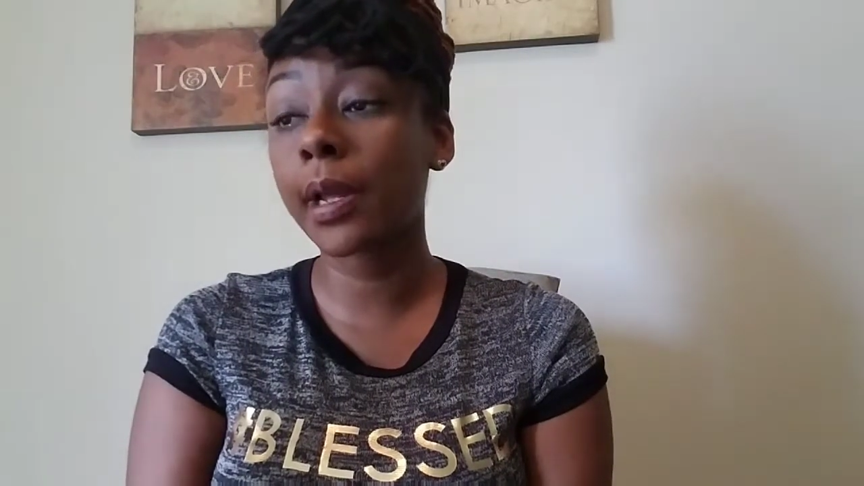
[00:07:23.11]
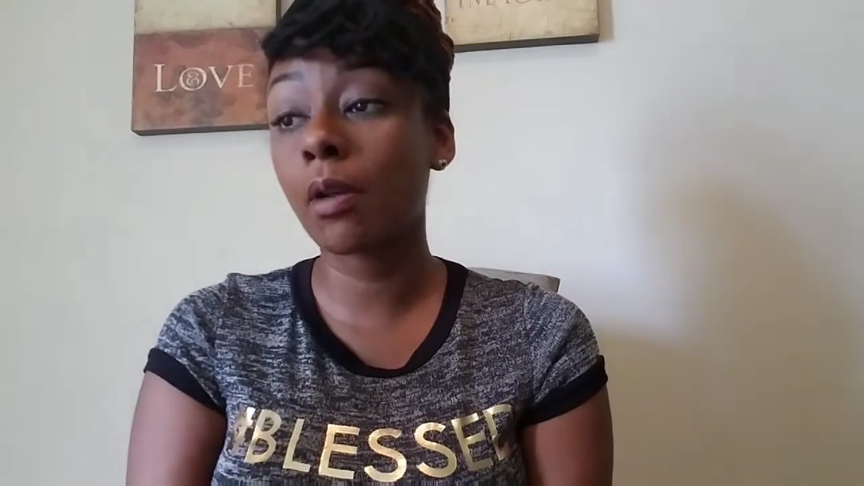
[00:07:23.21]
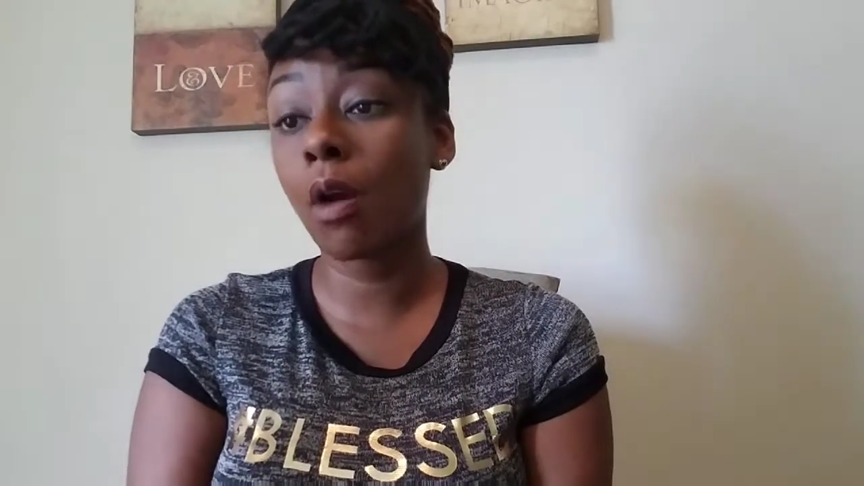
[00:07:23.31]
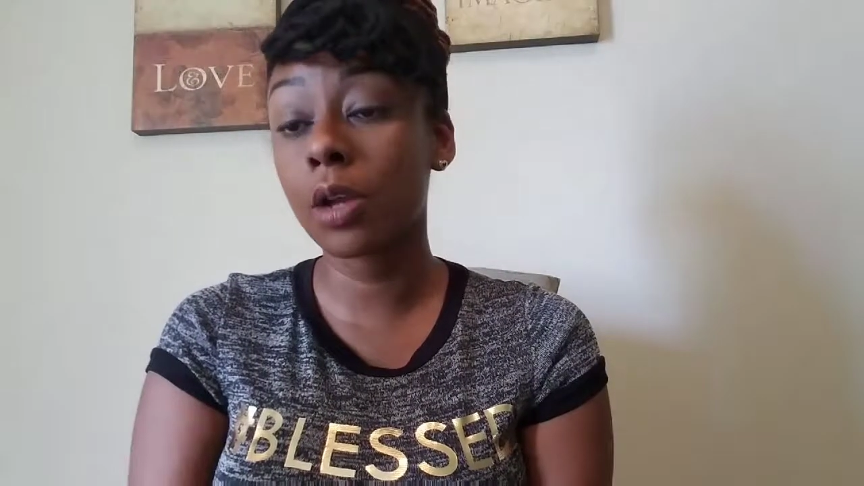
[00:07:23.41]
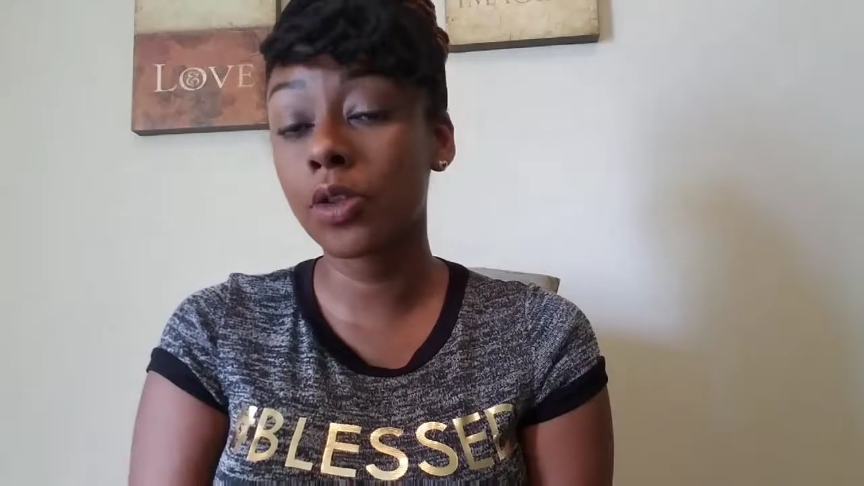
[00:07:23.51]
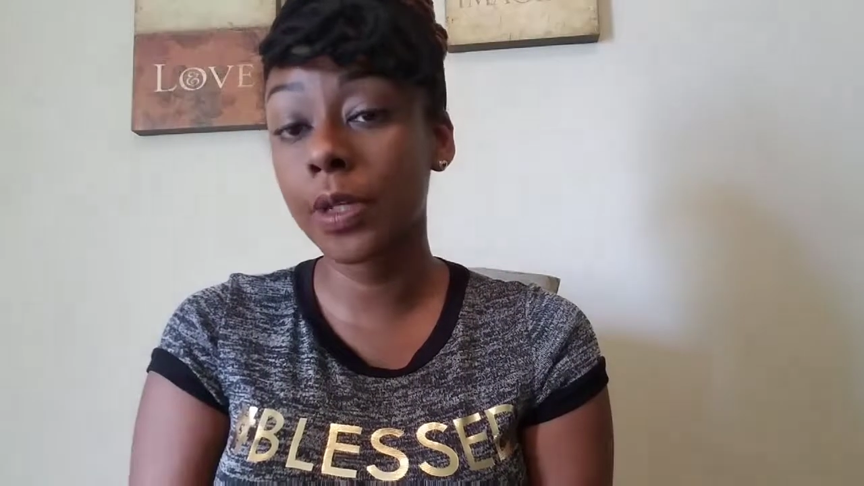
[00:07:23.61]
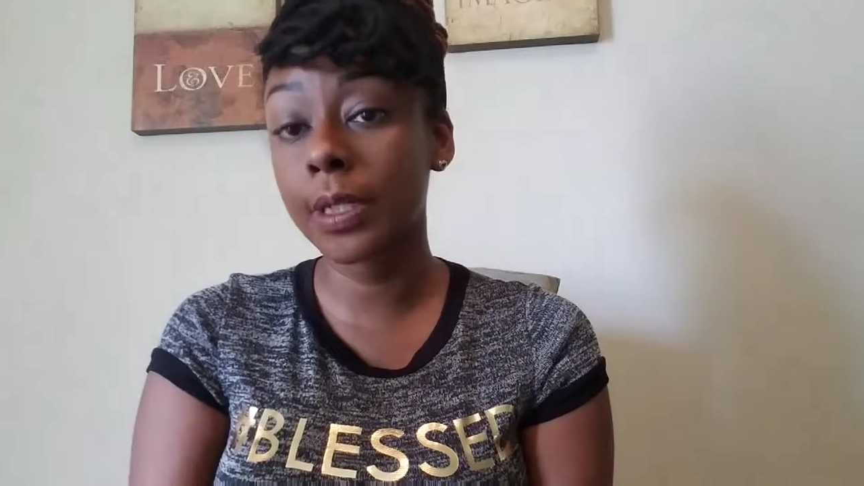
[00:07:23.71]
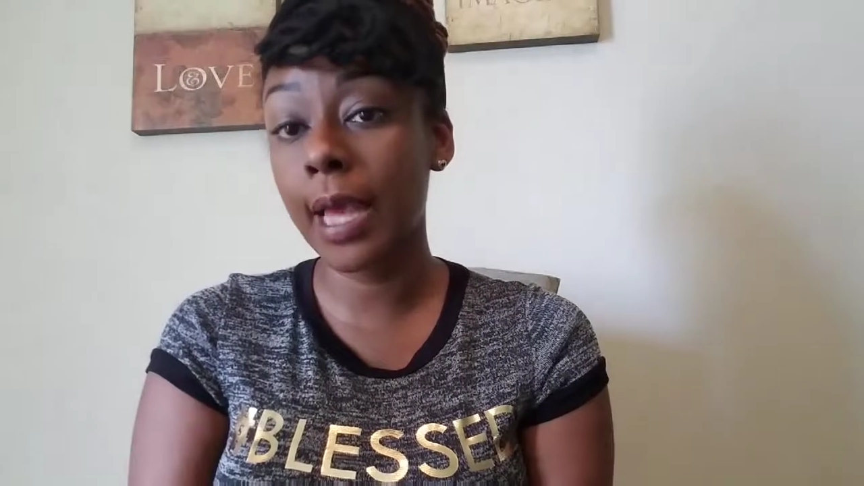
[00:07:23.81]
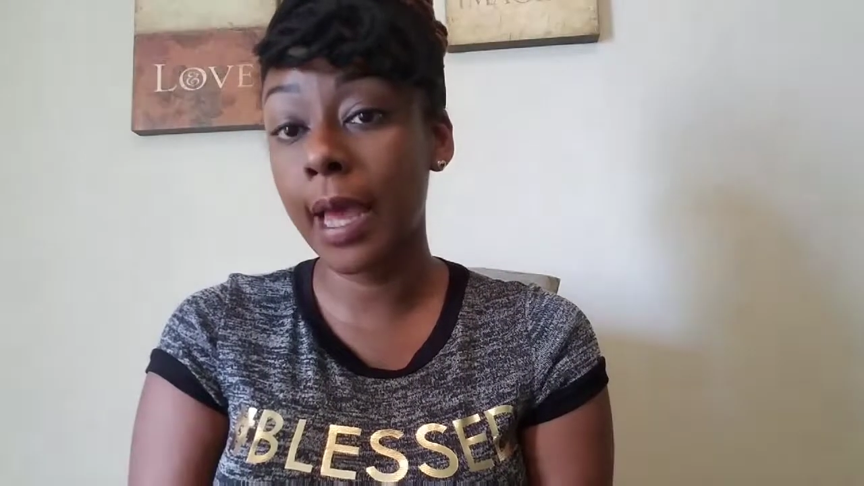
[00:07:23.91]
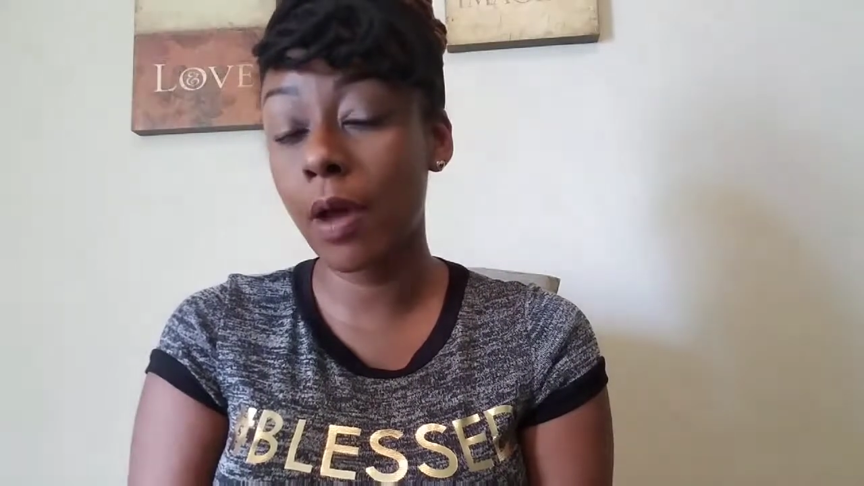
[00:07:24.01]
work and
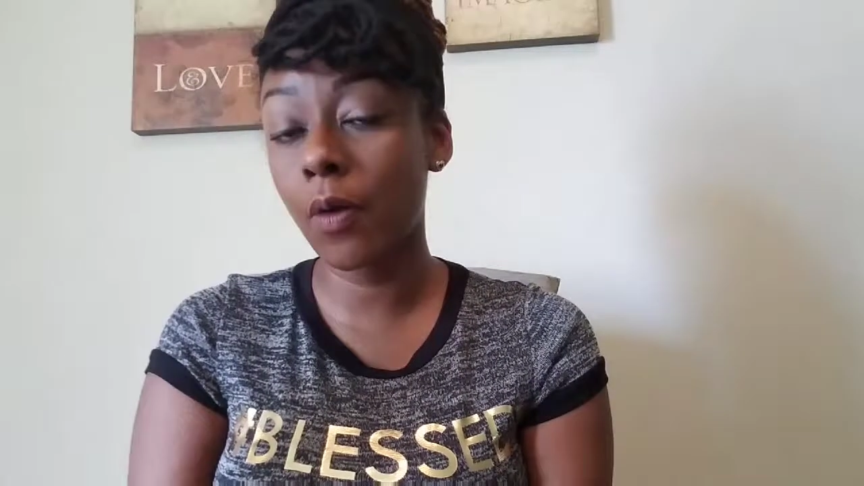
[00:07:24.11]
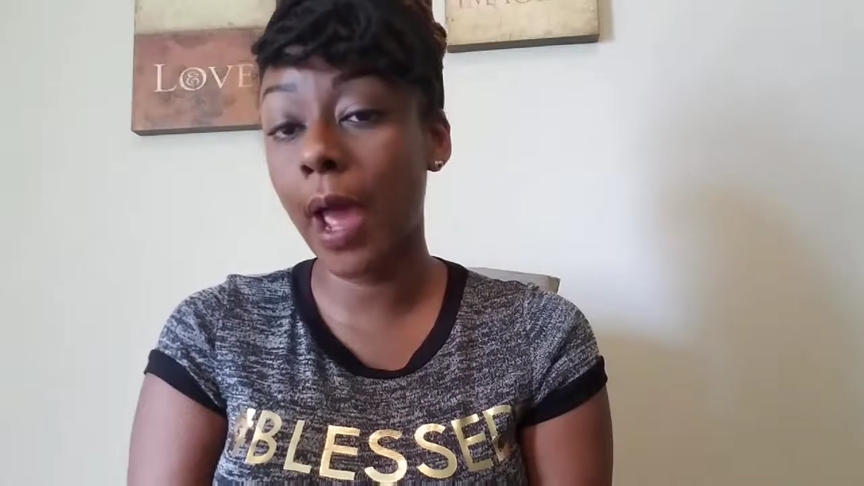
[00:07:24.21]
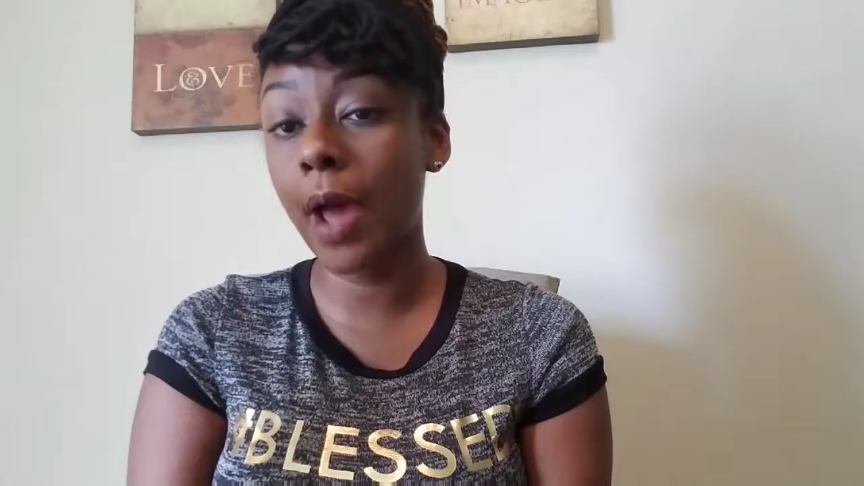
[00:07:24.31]
ultrasound,